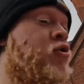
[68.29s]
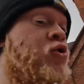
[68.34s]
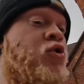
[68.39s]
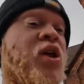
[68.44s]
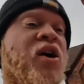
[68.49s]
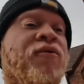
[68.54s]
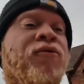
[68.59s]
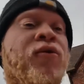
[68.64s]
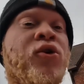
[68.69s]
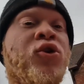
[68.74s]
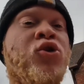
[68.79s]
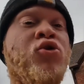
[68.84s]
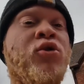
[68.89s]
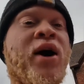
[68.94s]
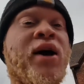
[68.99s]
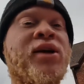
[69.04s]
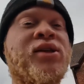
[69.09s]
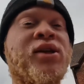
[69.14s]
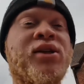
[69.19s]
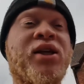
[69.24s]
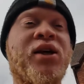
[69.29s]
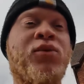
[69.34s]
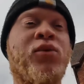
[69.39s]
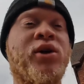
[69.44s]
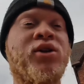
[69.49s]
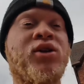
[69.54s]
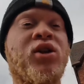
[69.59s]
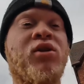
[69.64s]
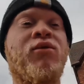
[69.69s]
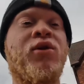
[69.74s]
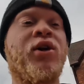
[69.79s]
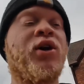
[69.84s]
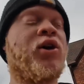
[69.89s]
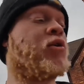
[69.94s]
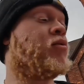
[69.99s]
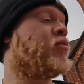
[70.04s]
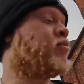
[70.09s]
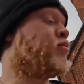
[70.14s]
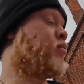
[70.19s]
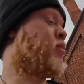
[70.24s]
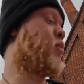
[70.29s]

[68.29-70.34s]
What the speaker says: So without further ado, guys, let's get right into the video.